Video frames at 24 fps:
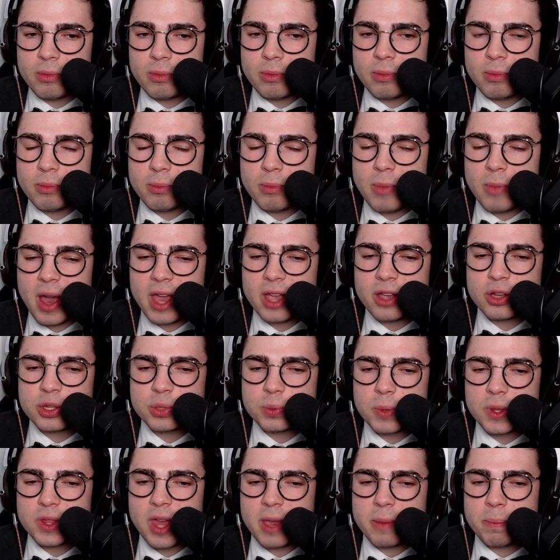Michaels
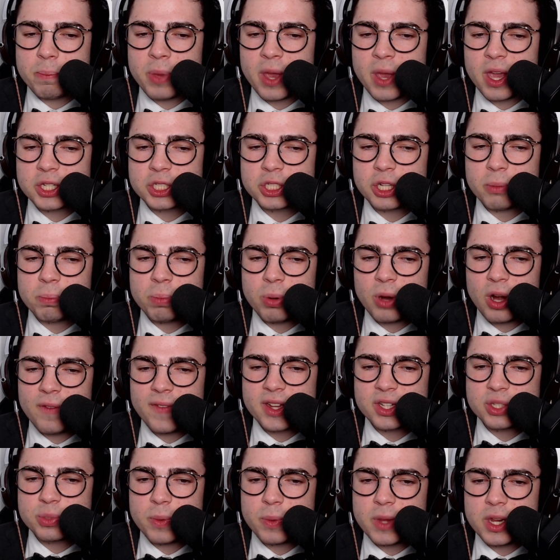with a picture
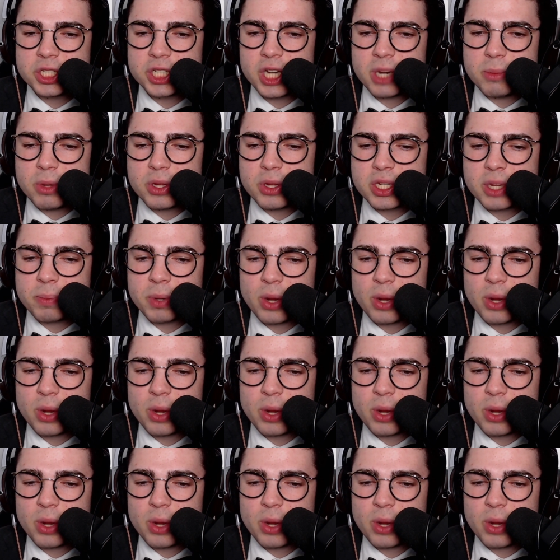perfect sweet chin music,